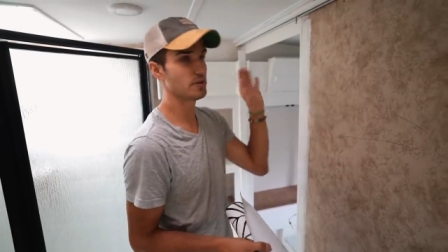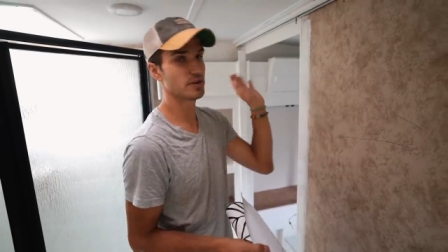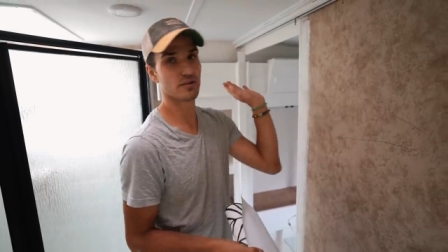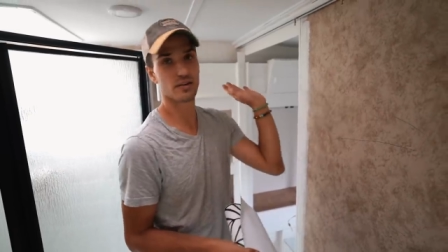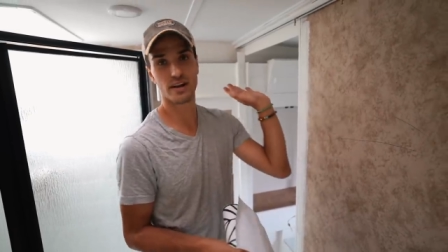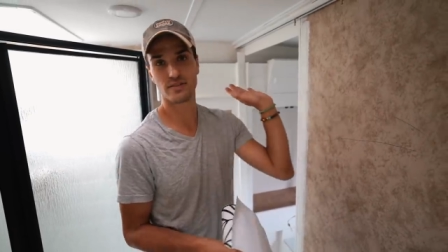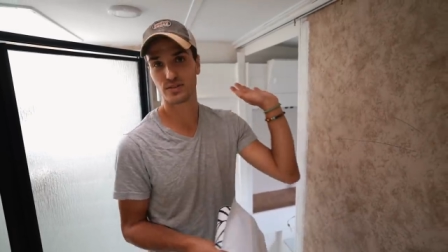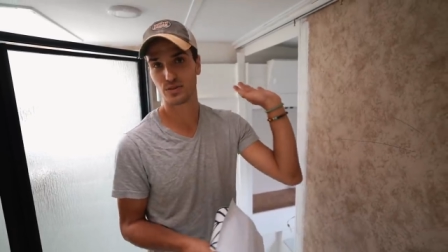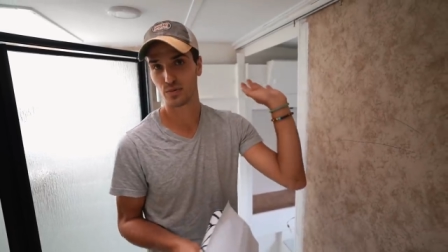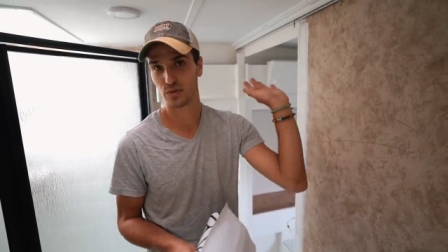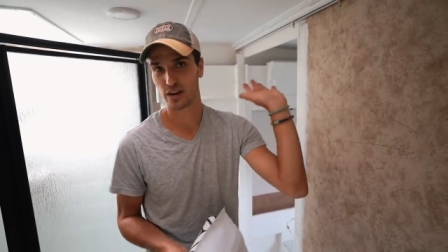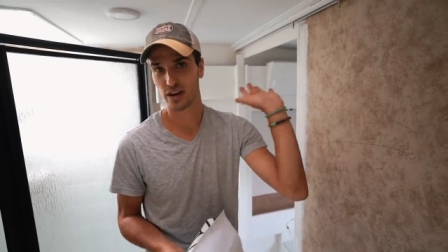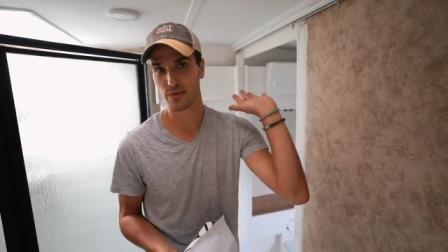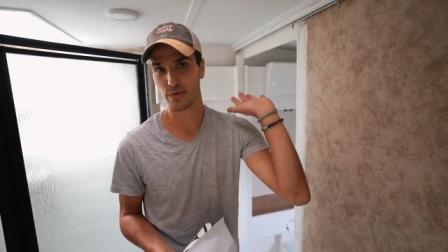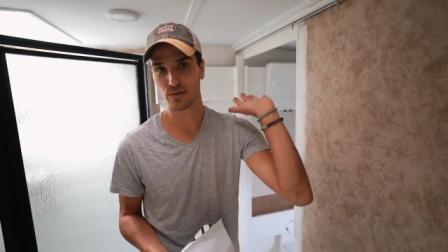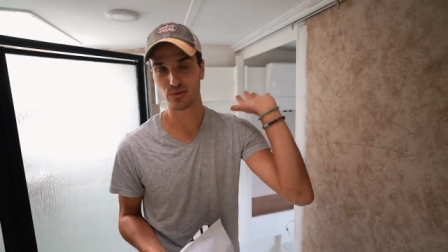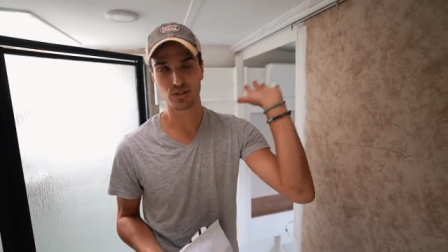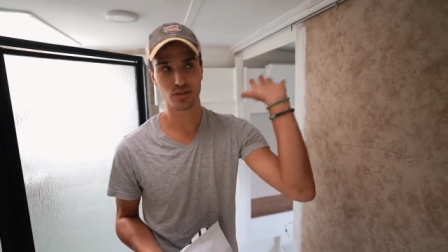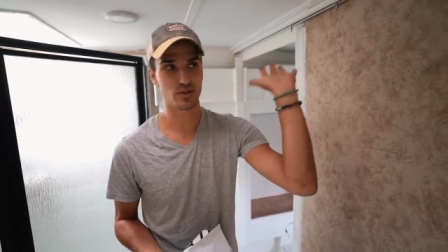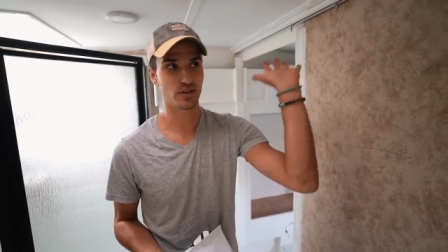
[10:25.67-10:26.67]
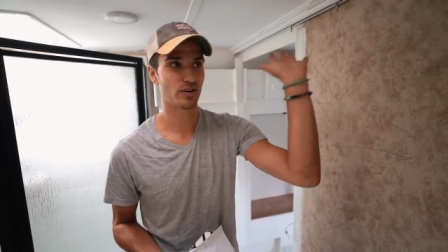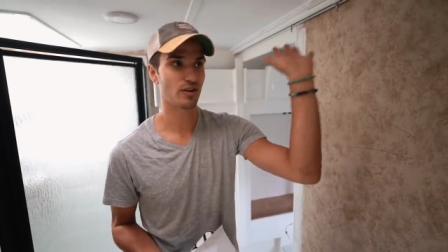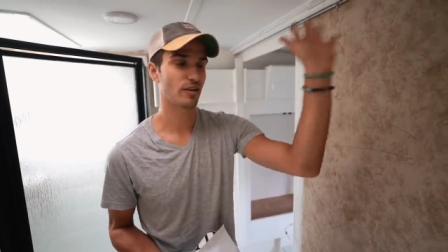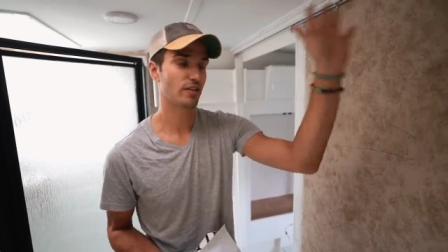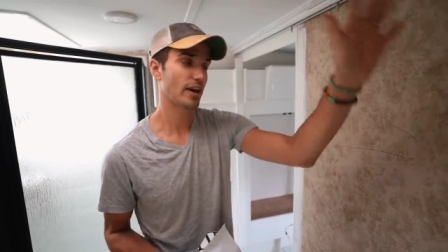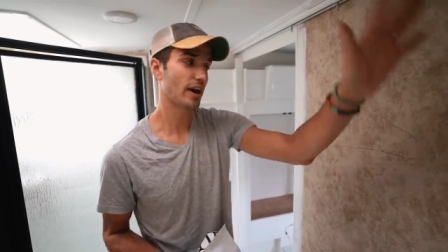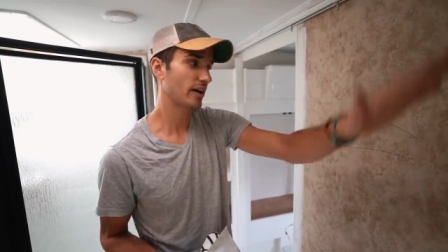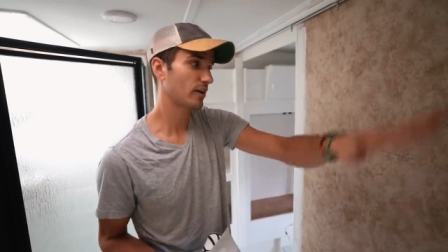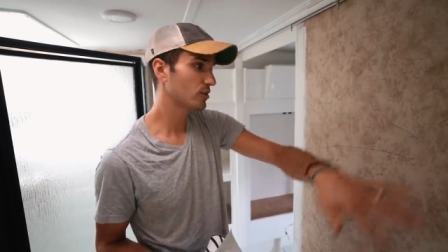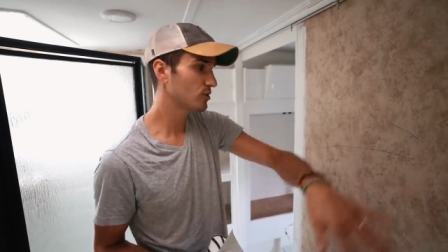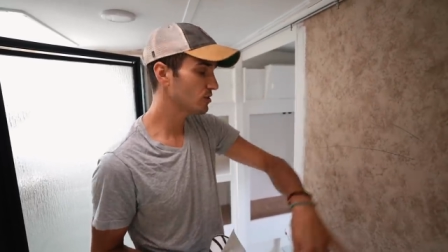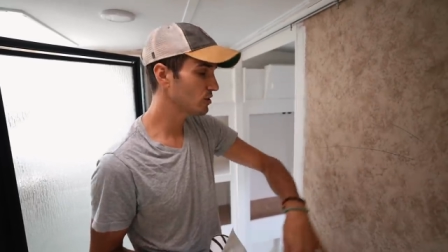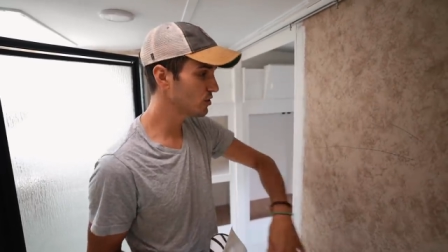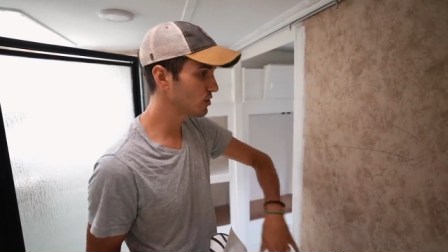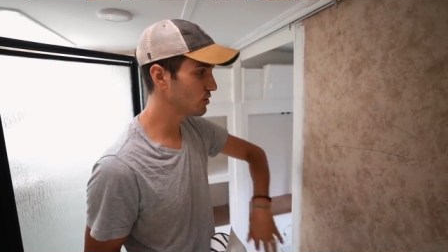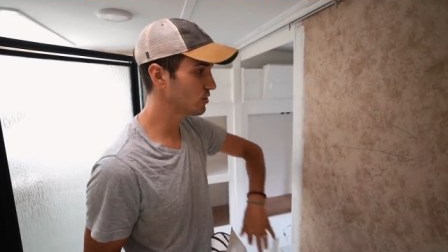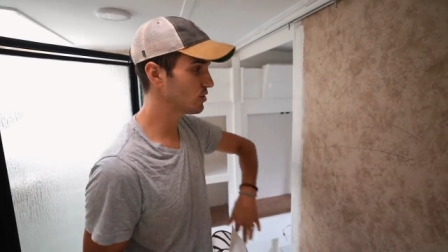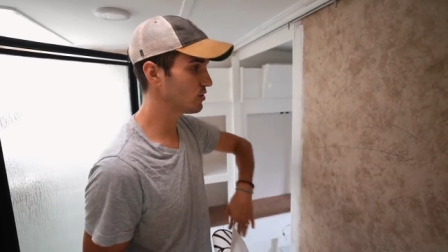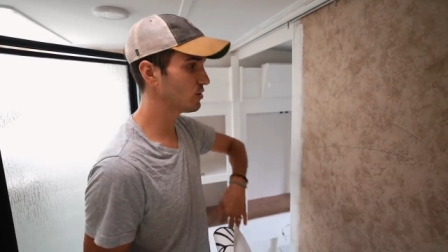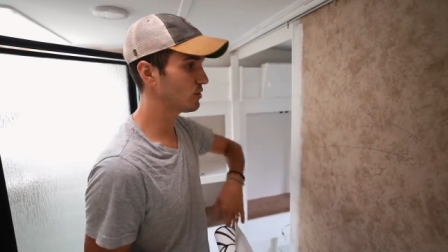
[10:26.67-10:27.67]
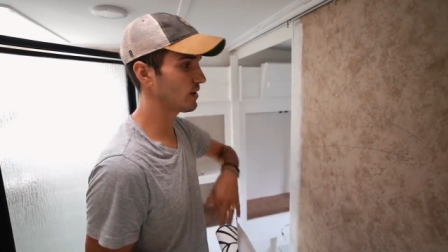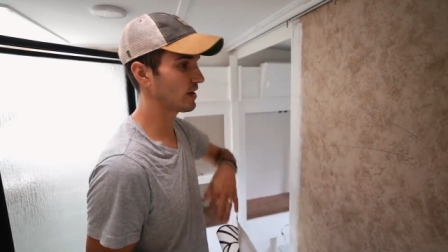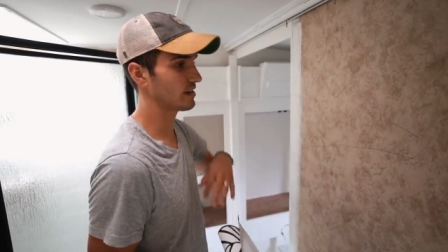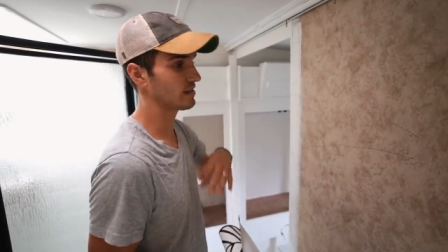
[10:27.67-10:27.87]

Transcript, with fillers: We don't have to worry about doing all that glue,